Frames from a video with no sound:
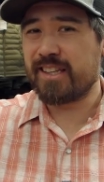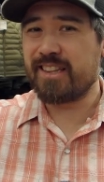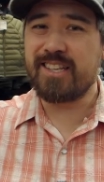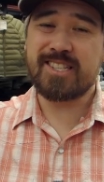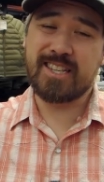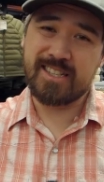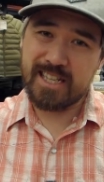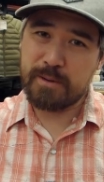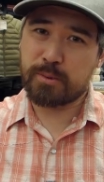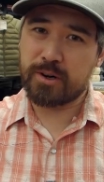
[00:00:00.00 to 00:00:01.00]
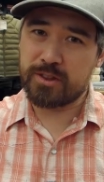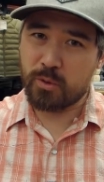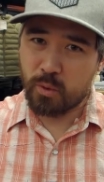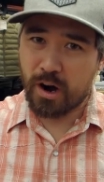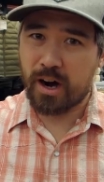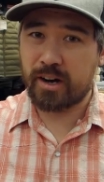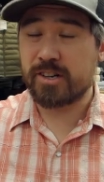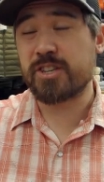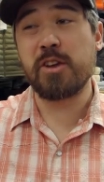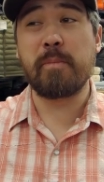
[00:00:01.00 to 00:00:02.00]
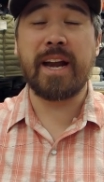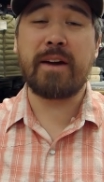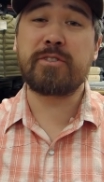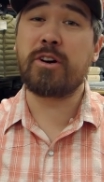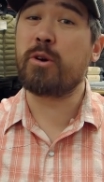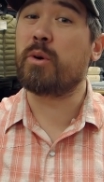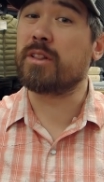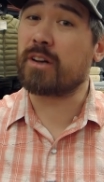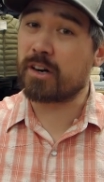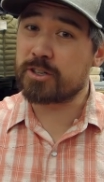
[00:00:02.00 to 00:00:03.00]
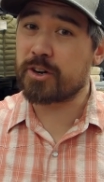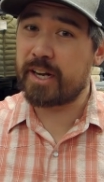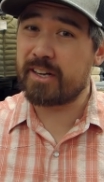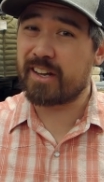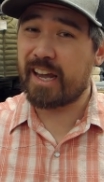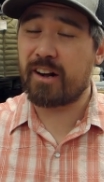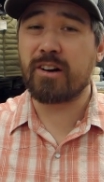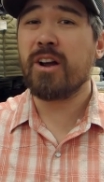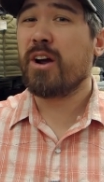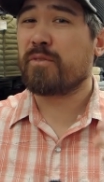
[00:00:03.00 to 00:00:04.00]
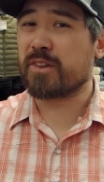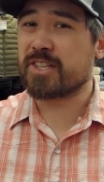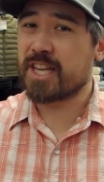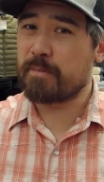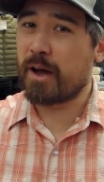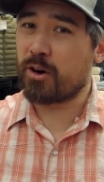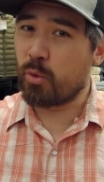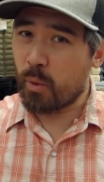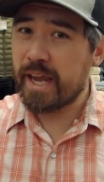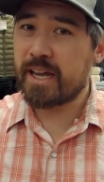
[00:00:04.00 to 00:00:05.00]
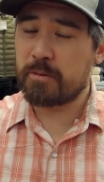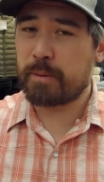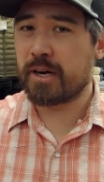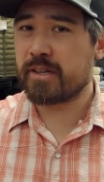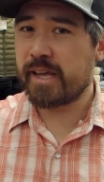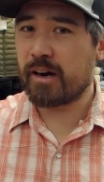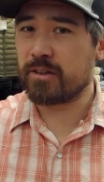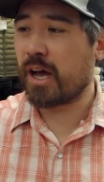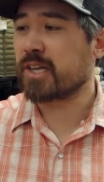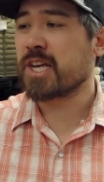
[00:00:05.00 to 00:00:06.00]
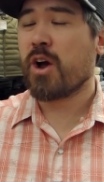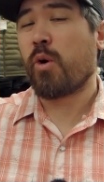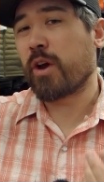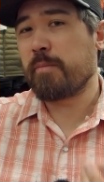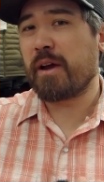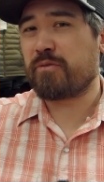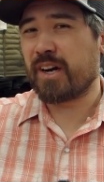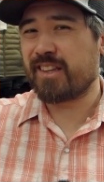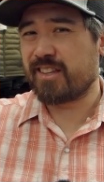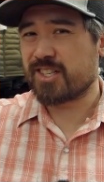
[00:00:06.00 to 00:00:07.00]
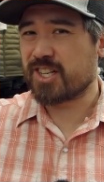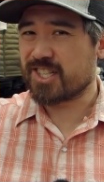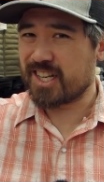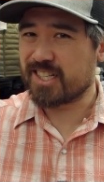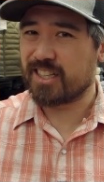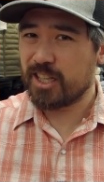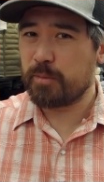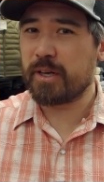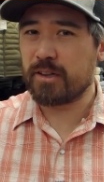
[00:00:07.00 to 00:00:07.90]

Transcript: that these sit deeper in the water. So you might have to go to a larger indicator for the same amount of weight compared to the airlocks, or you might find that this just sinks a little bit